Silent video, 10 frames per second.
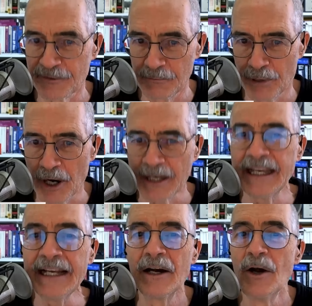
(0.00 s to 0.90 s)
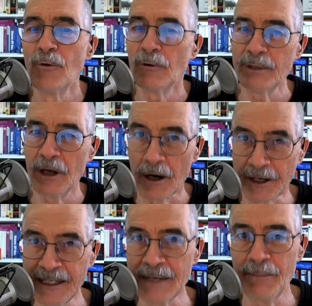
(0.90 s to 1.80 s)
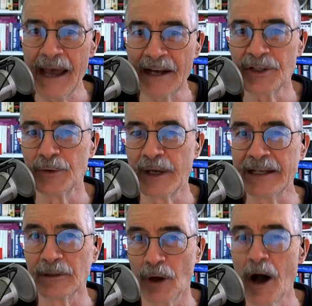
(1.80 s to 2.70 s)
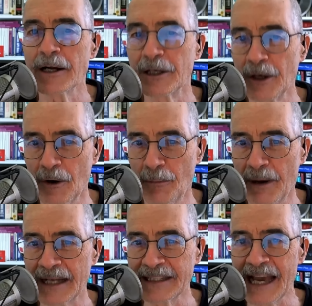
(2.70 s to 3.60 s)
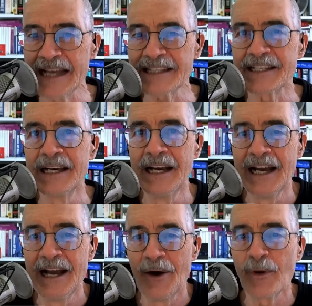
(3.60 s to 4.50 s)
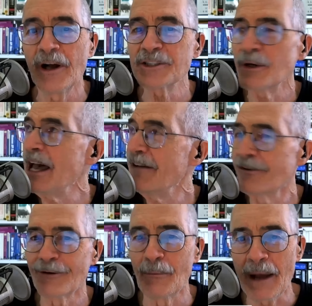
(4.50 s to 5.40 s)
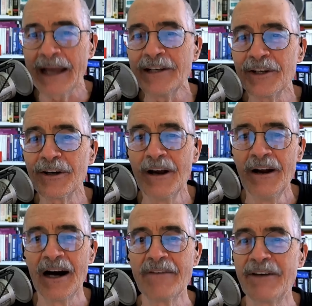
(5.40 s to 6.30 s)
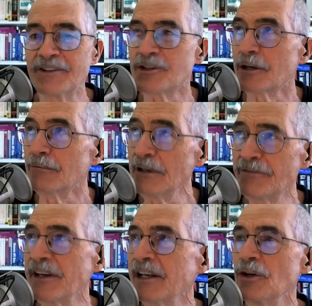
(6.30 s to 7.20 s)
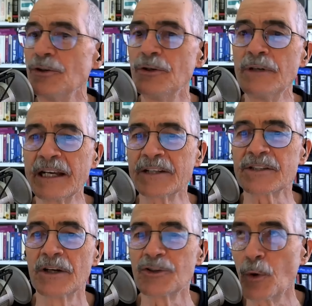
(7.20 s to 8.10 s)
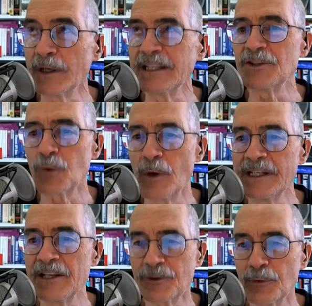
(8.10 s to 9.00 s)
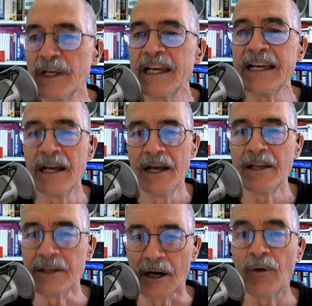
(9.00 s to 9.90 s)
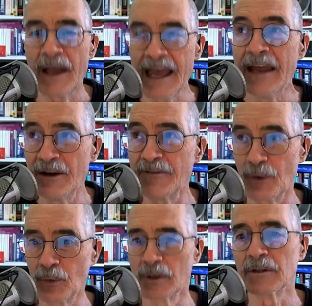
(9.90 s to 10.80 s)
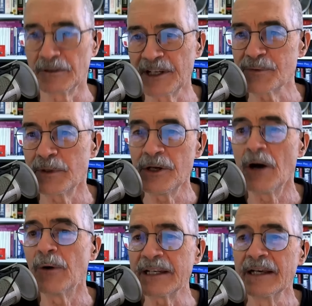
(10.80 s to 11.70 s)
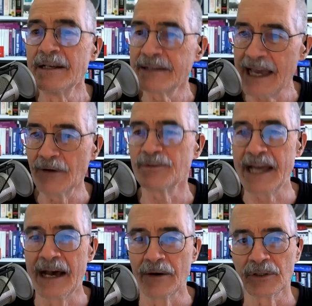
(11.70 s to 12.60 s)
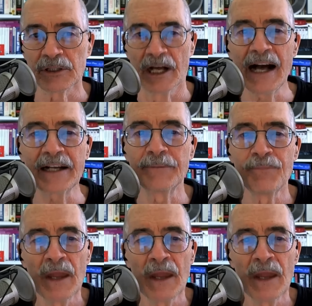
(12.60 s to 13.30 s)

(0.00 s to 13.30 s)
from barking? We'll be hearkening back to a long-ago podcast. We also have a reminder of a terrific Unix twenty twenty-three, you know, end of the world as we know it, countdown clock.